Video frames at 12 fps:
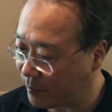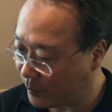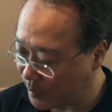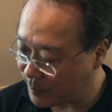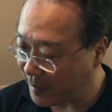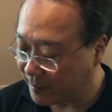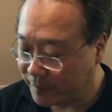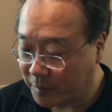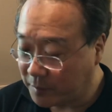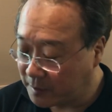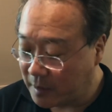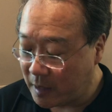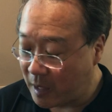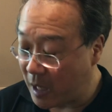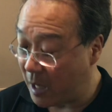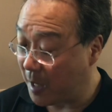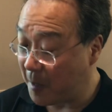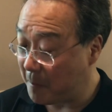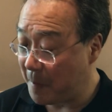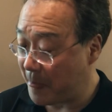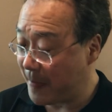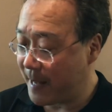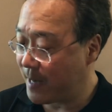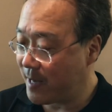respectful.
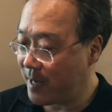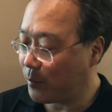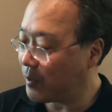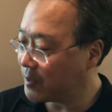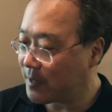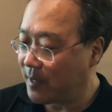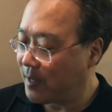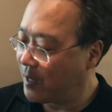It was,